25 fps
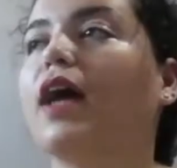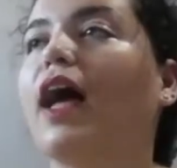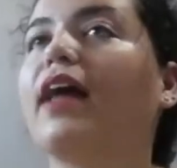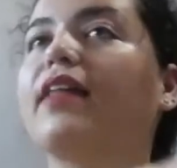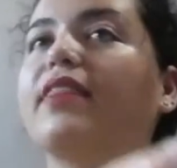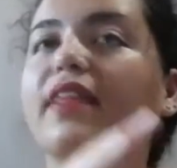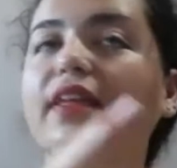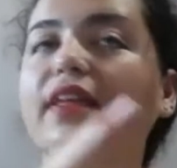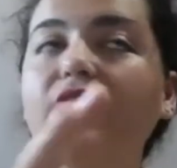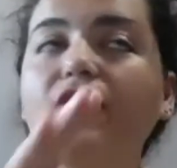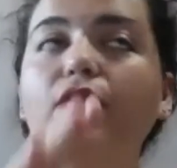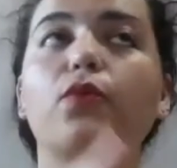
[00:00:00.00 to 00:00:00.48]
I
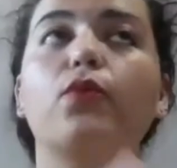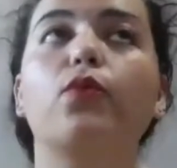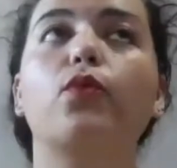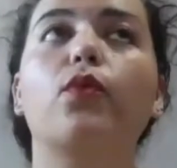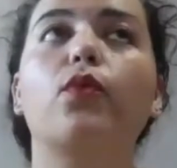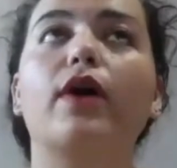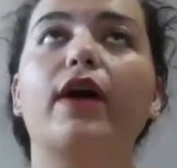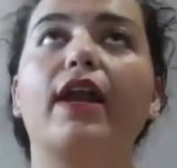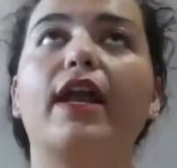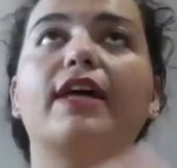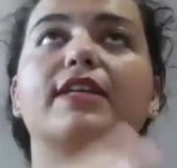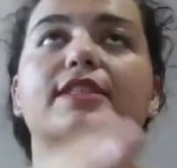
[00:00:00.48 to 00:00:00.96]
think that
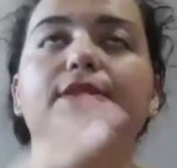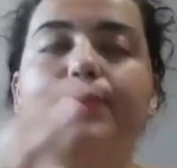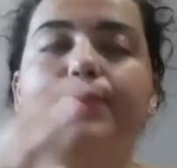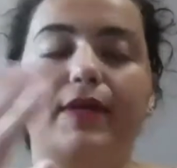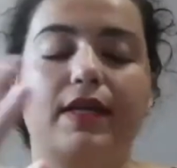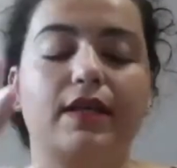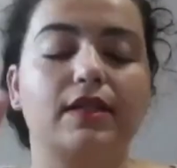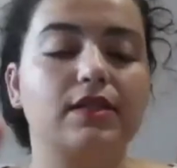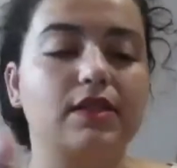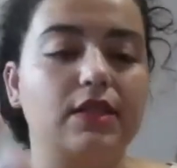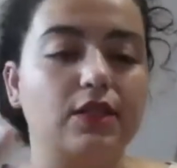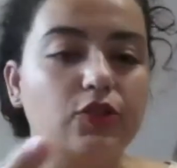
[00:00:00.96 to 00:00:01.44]
what
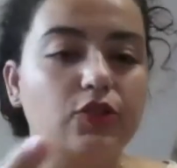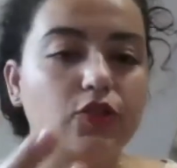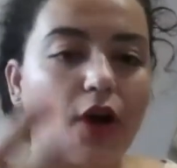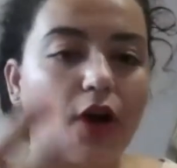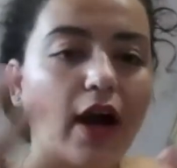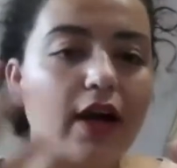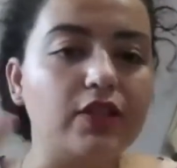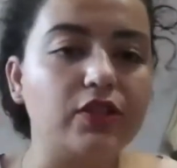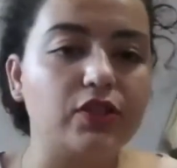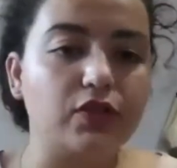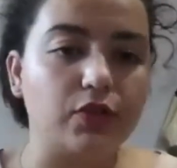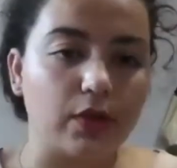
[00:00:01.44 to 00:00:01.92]
SPLC
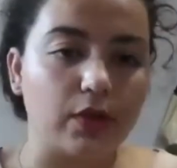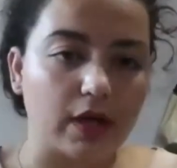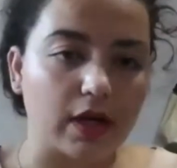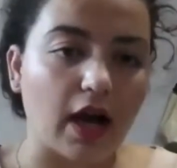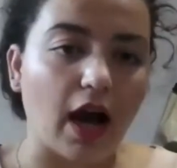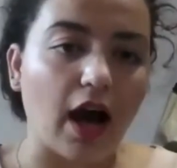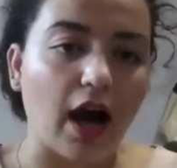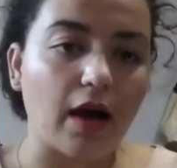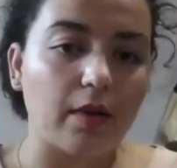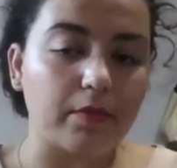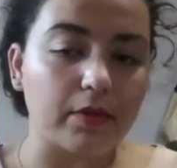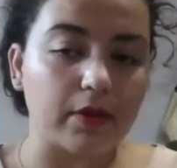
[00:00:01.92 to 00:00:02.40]
tries to
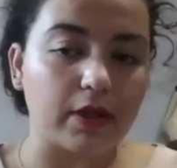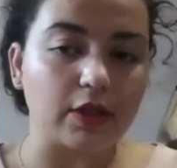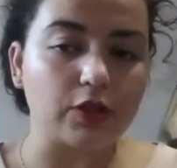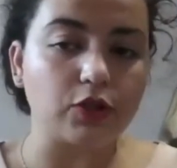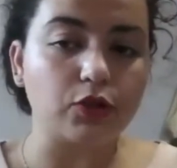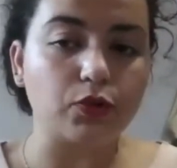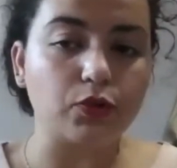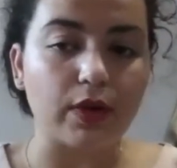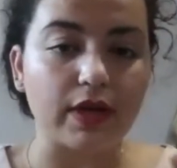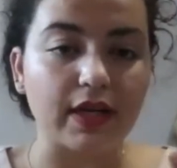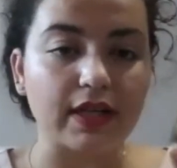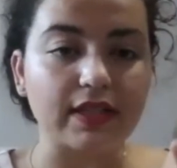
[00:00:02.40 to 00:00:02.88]

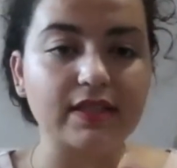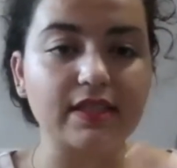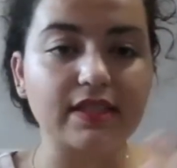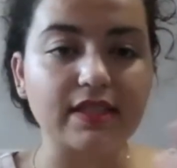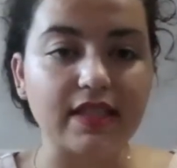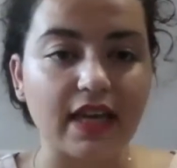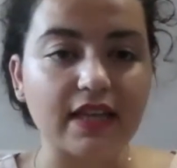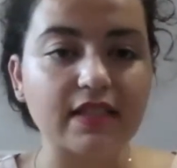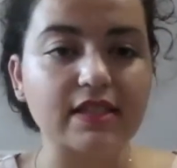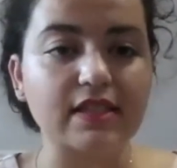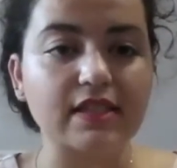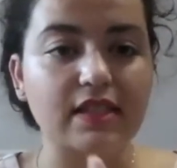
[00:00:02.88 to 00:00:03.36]
accomplish when it
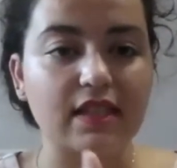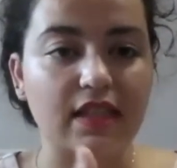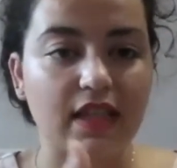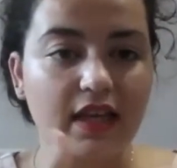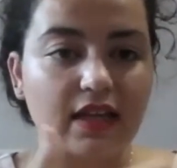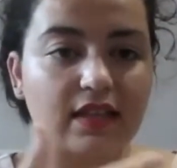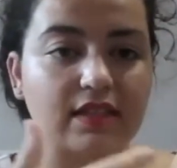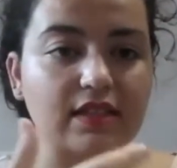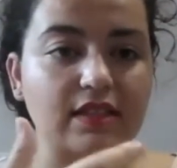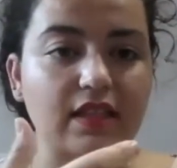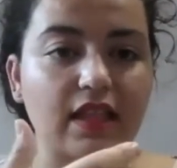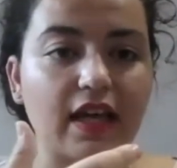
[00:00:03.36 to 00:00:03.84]
says
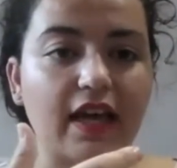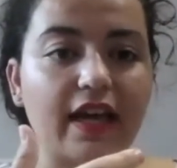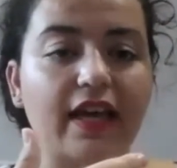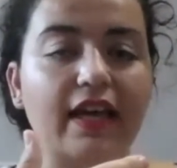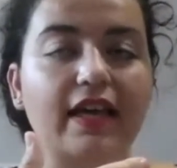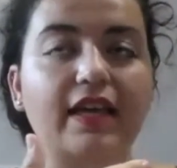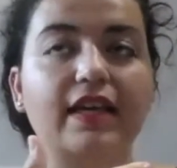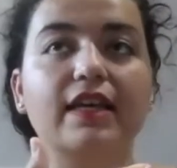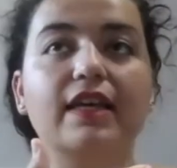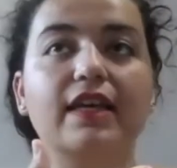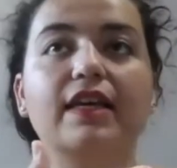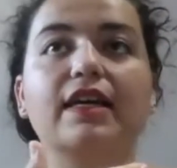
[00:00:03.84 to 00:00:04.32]
things
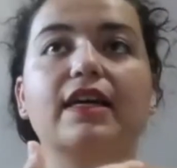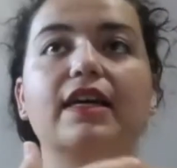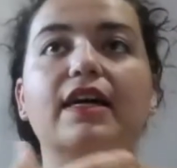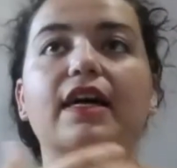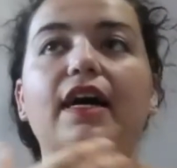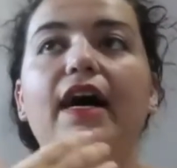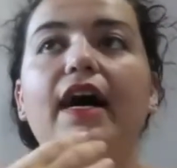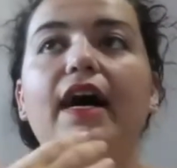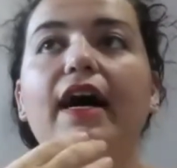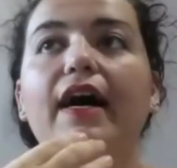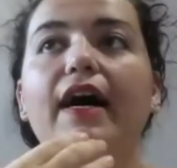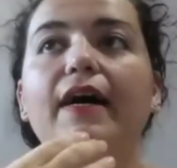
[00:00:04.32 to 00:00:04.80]
like,
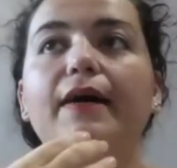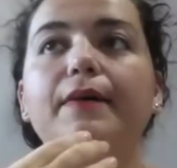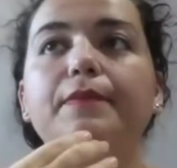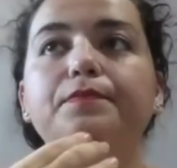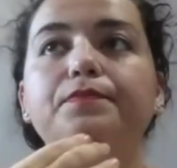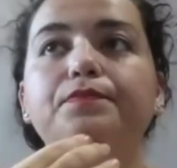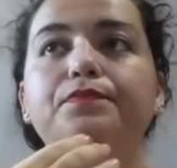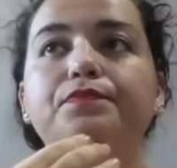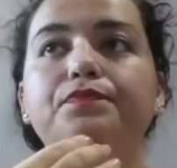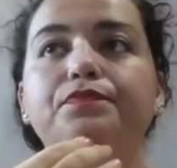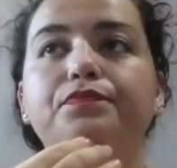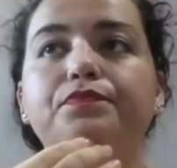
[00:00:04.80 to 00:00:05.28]

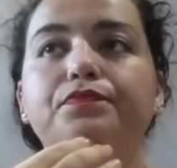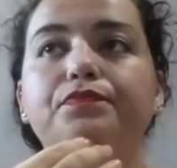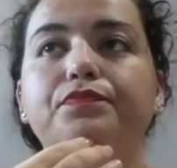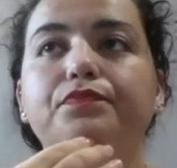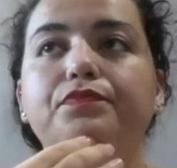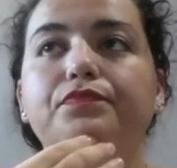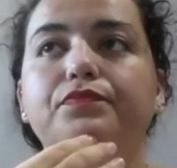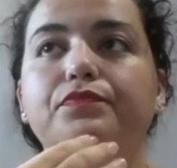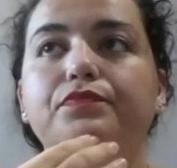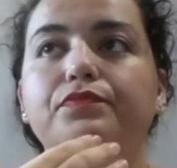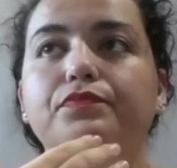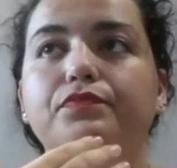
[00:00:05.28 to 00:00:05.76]
the
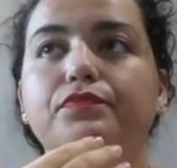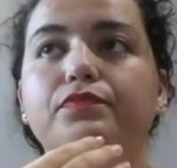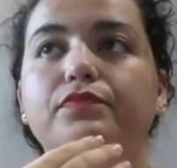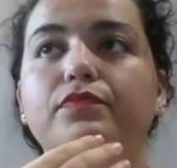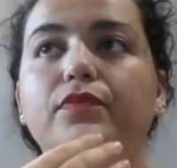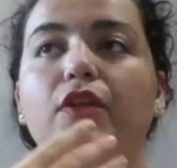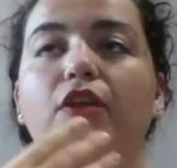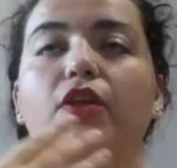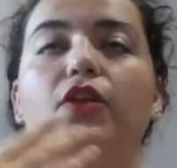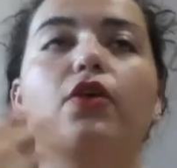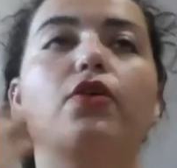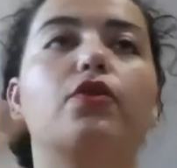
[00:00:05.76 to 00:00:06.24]

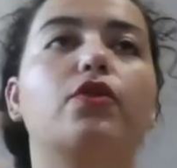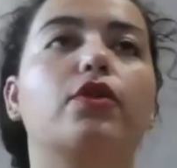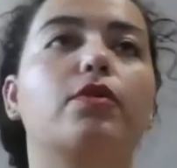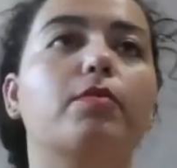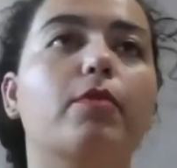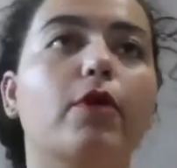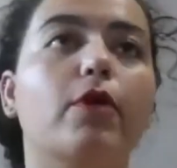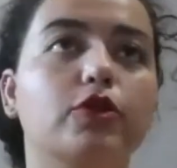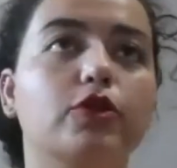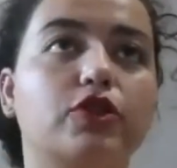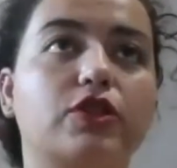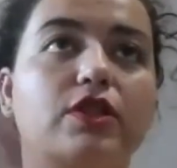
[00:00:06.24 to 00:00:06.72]

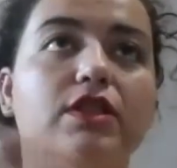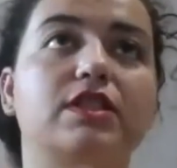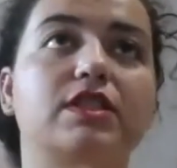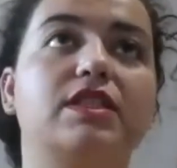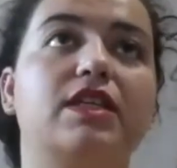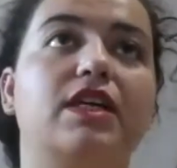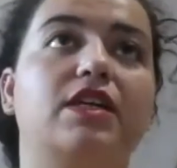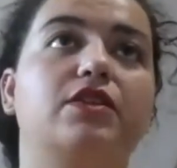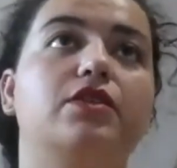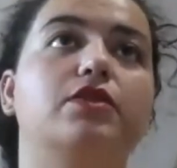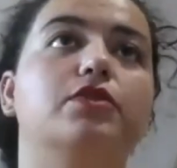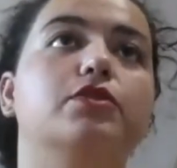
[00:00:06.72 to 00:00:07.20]
march
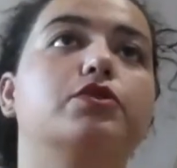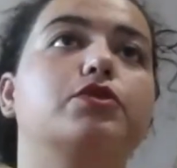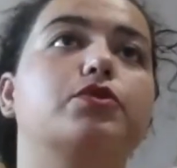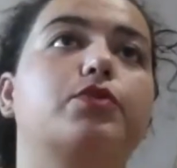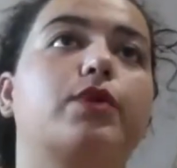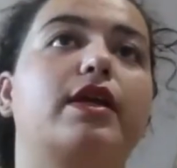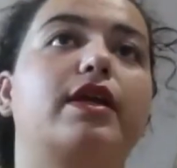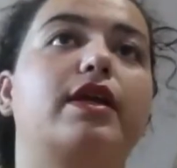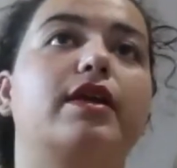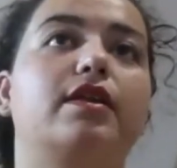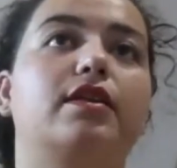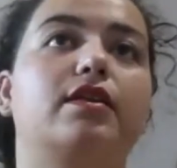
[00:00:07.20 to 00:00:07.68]
continues,
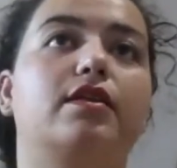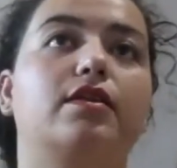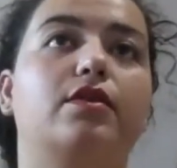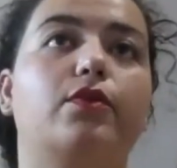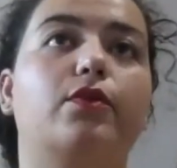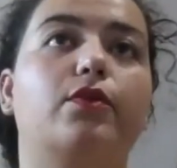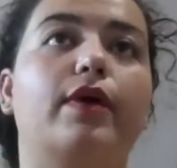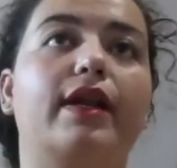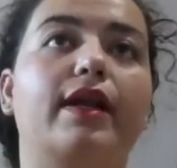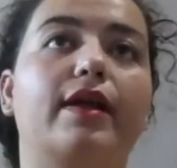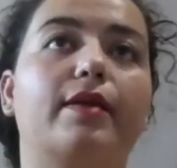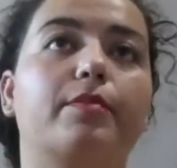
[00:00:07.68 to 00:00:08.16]
when it
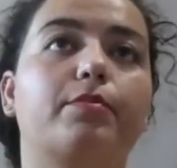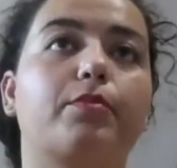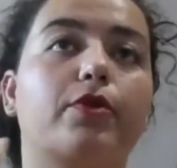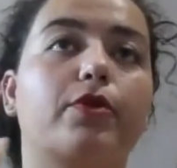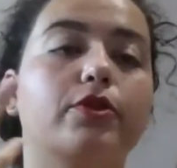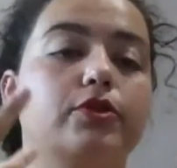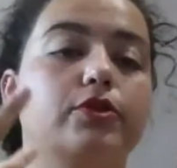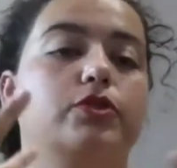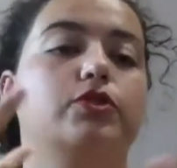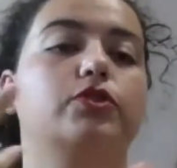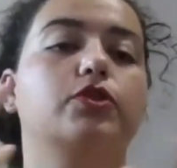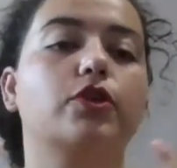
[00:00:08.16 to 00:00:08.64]

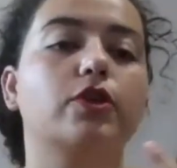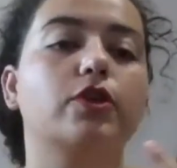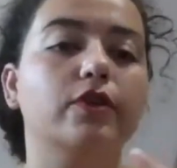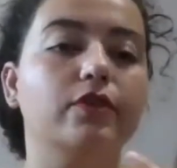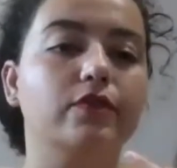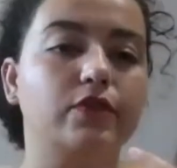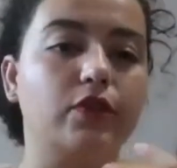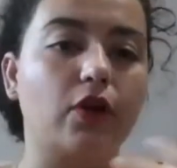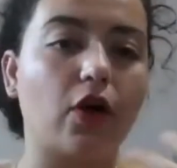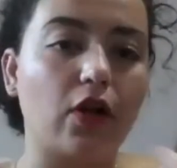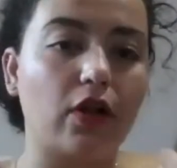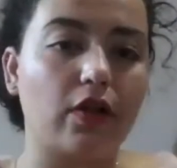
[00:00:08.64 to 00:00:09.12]

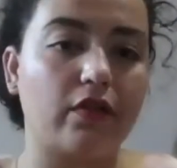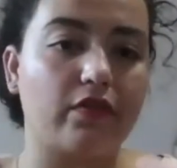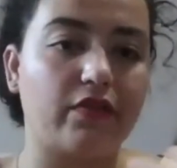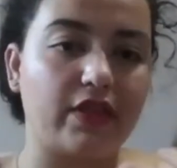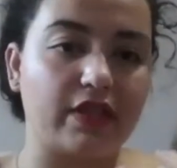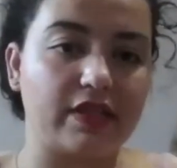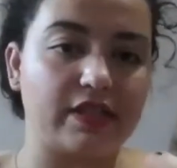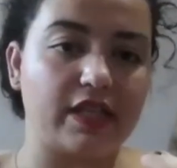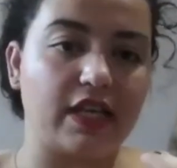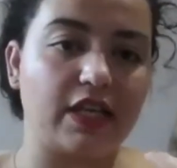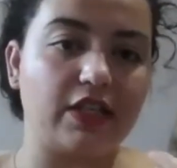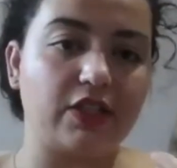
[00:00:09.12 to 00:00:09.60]
preserves all of
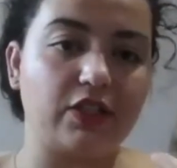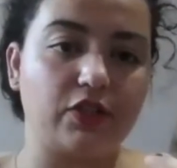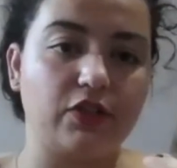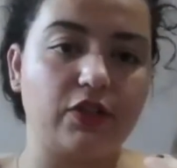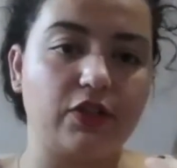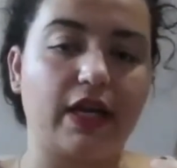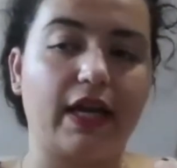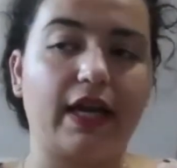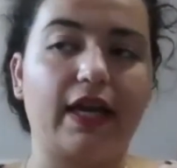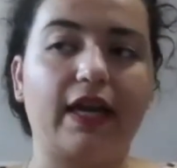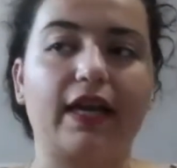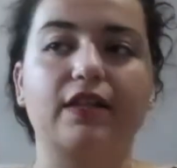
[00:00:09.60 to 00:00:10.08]
this
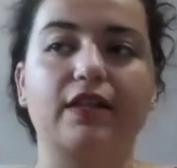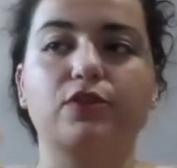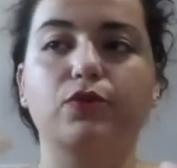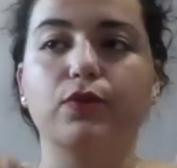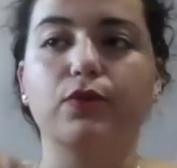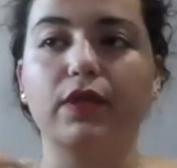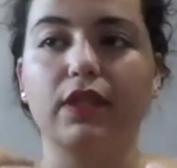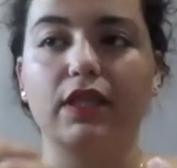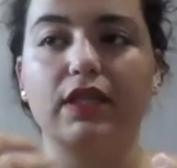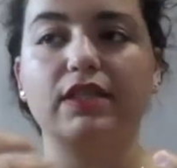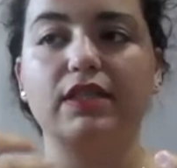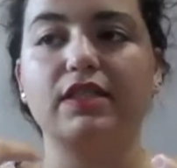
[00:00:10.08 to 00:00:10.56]
history, it's
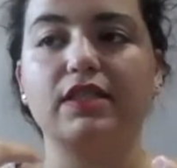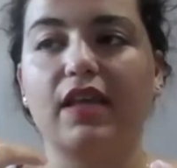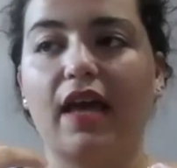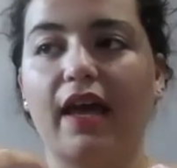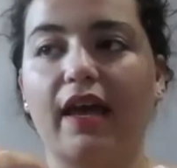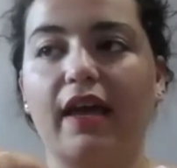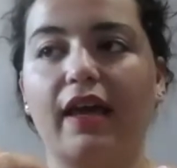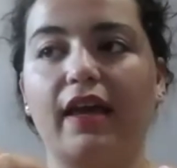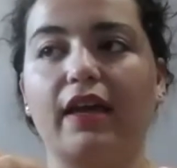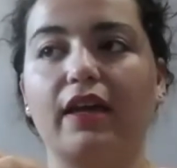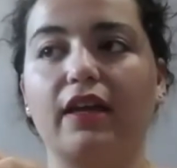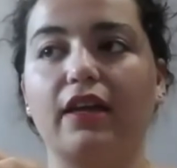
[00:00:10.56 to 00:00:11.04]
really
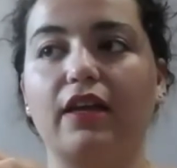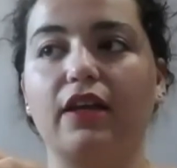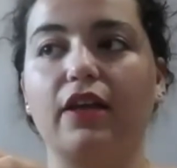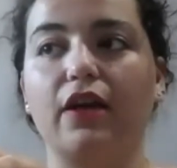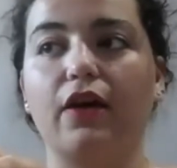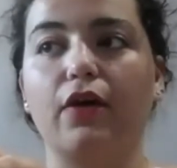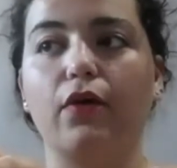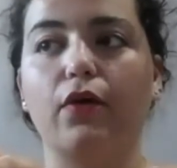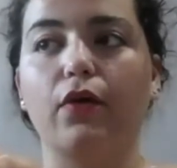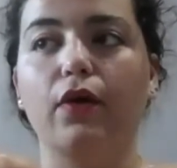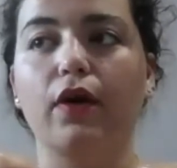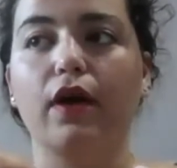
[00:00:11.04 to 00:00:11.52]
saying, you
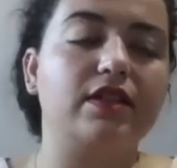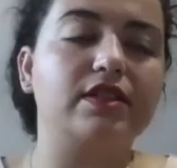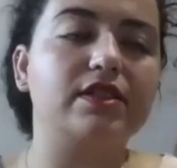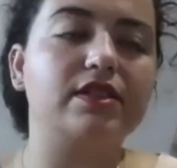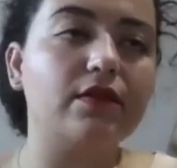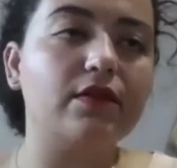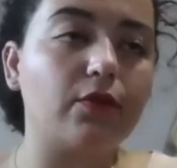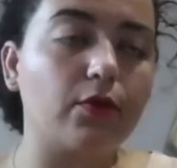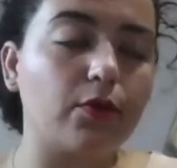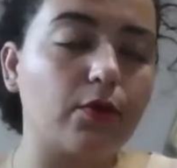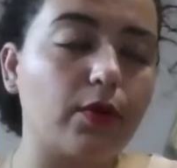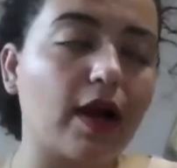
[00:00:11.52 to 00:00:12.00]
know, the
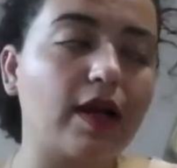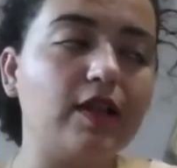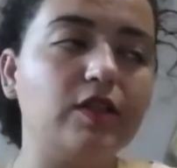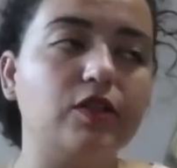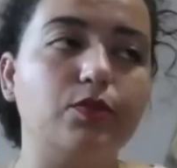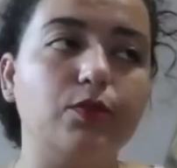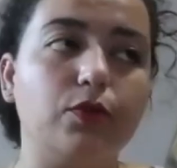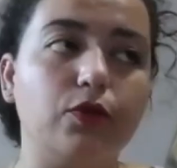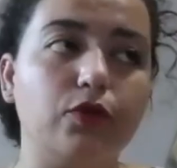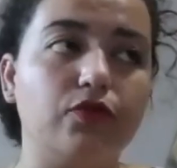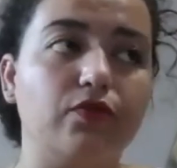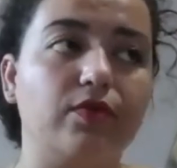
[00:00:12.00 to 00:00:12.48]
civil
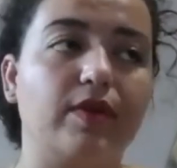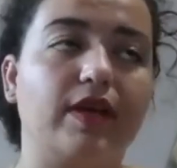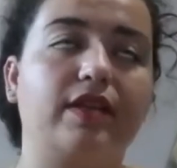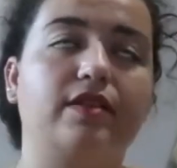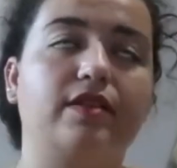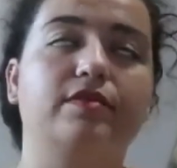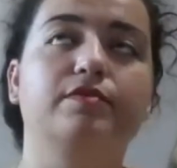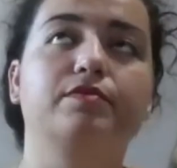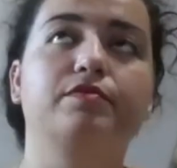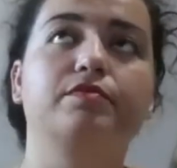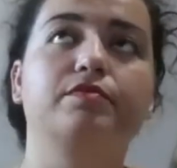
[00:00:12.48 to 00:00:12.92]
rights movement,